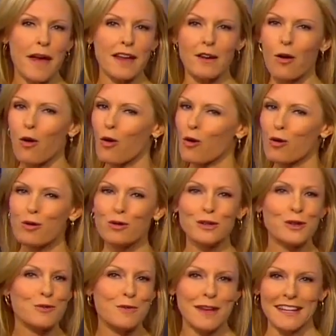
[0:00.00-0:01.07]
pet a whole
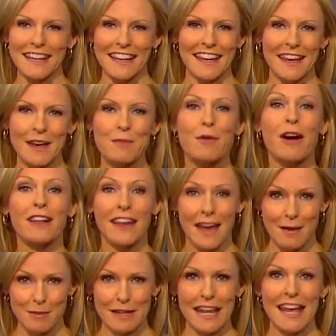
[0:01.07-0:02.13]
new meaning. Paula
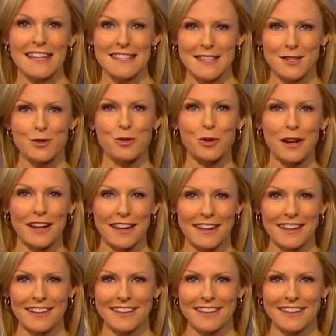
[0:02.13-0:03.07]
Ebben has the story.